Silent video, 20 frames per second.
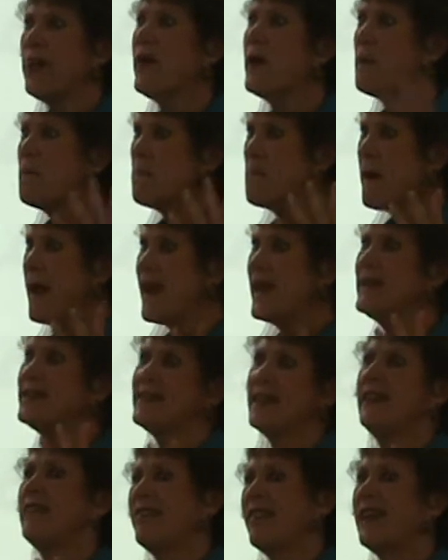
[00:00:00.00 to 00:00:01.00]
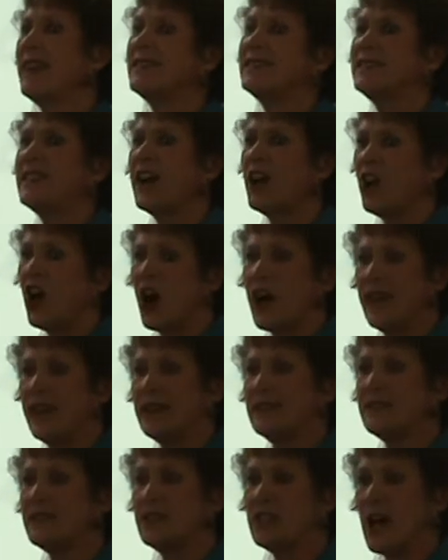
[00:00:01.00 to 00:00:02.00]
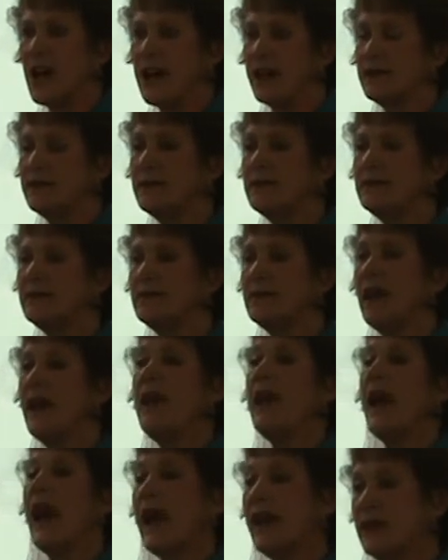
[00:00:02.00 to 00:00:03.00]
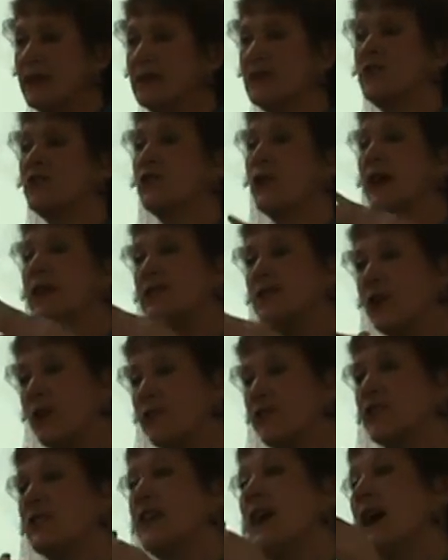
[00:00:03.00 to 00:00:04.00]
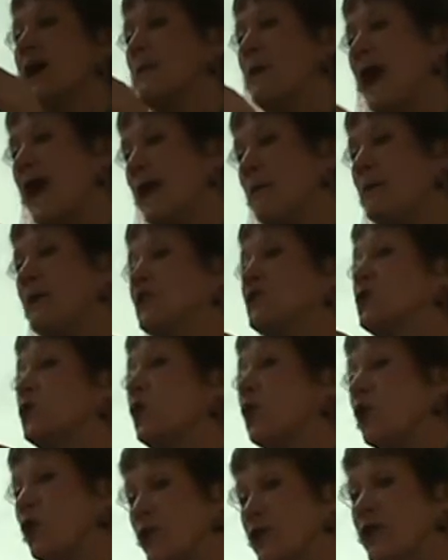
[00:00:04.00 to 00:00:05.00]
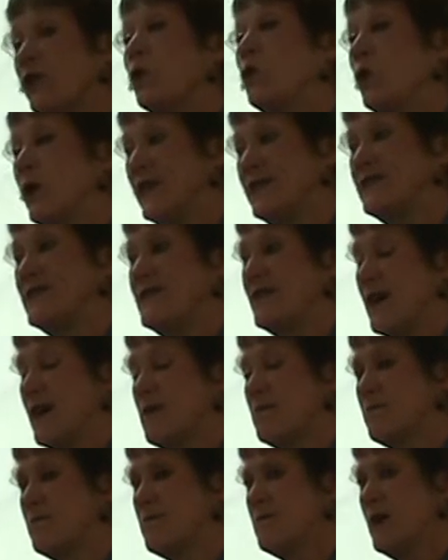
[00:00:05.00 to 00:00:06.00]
the amazing things that God has done and instructs over time aiming toward wisdom.